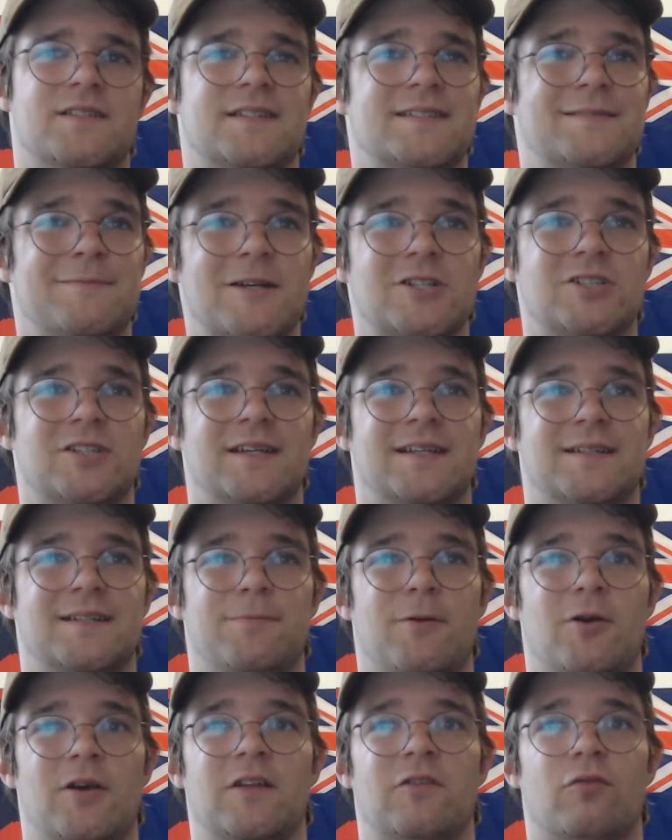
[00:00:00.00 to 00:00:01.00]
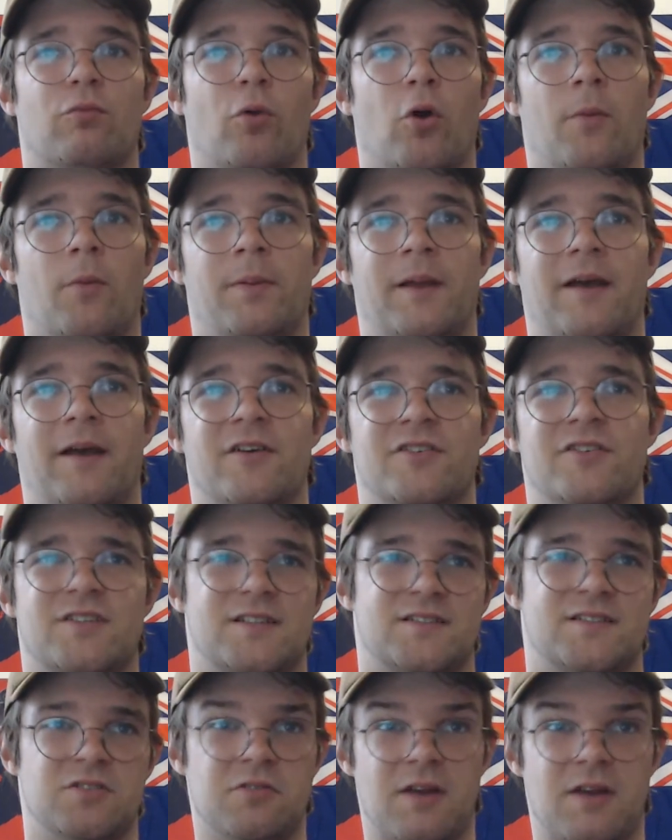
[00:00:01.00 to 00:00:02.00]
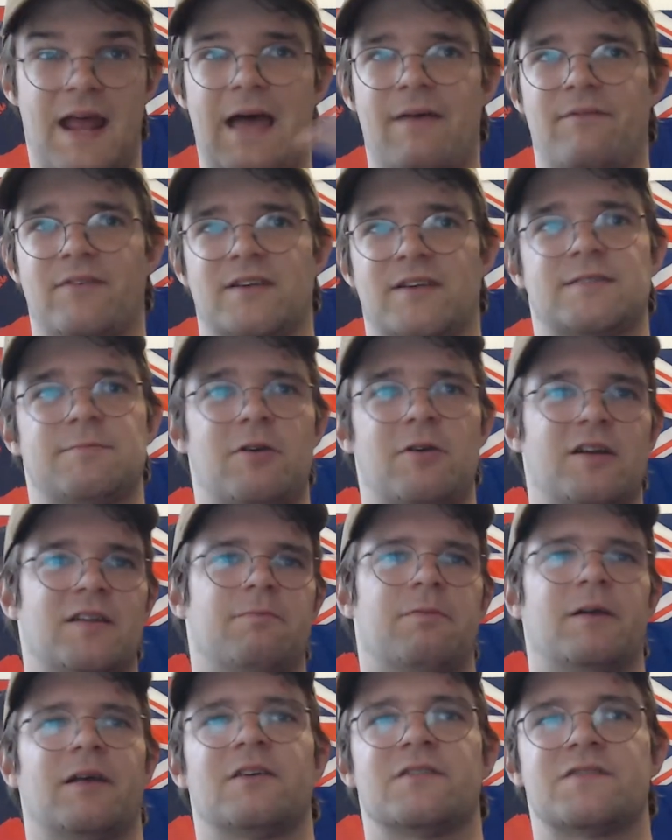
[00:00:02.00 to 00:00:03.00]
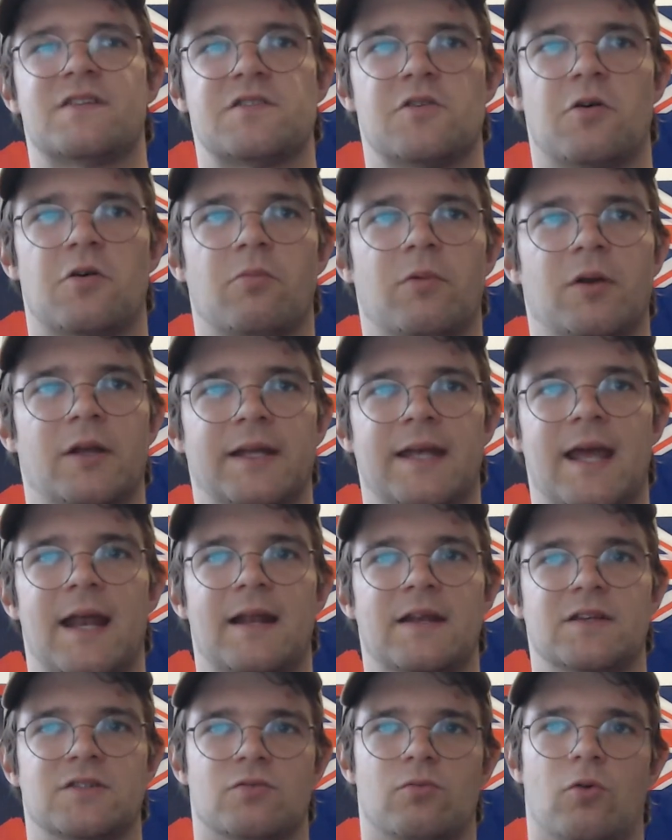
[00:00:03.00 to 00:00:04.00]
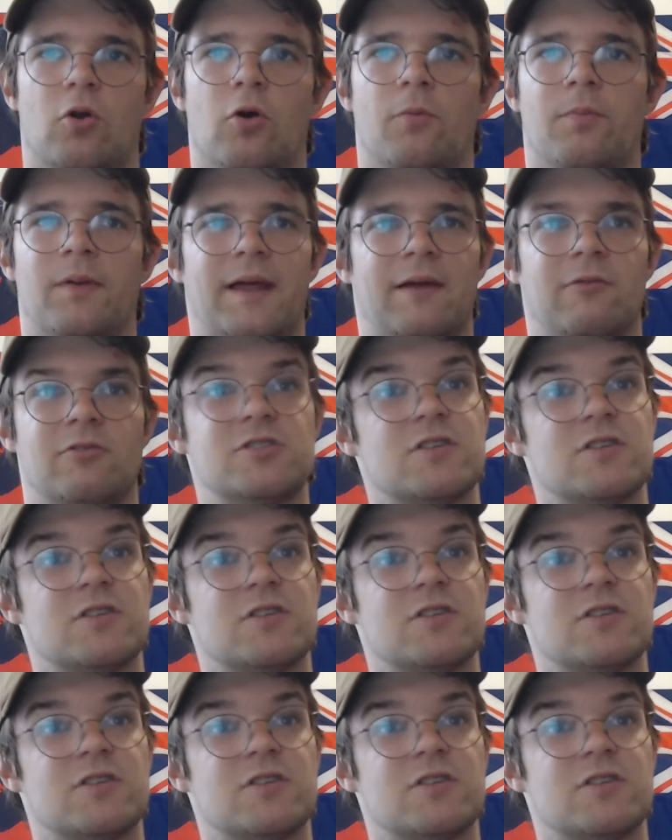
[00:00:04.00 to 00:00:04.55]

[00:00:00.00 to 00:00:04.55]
and especially experienced role players, because you can have experienced players that don't really get into role playing, which